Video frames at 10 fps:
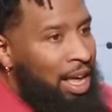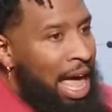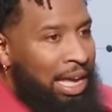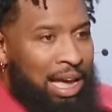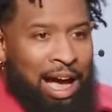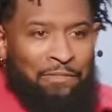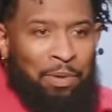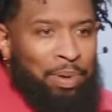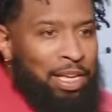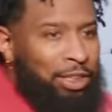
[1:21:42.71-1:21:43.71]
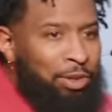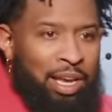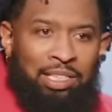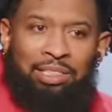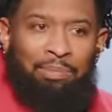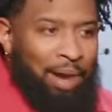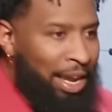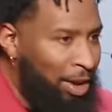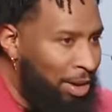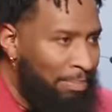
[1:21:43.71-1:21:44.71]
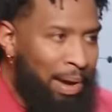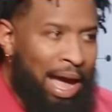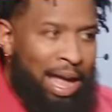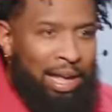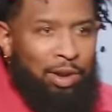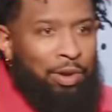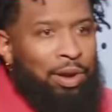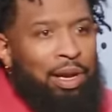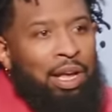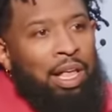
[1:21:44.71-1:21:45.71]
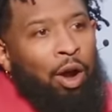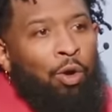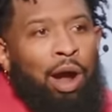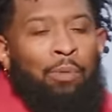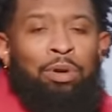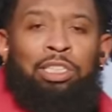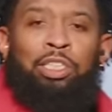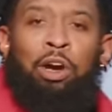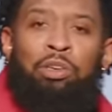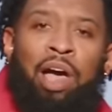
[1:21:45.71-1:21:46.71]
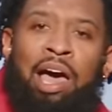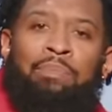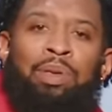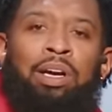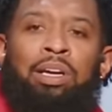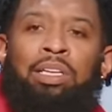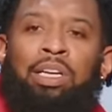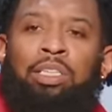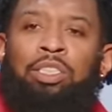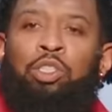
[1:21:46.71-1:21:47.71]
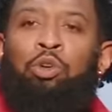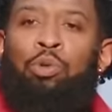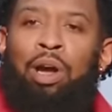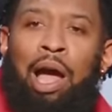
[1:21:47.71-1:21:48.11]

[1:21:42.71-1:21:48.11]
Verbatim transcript: and God forbid you hit somebody on a bike or or I want to show you how to be a good steward.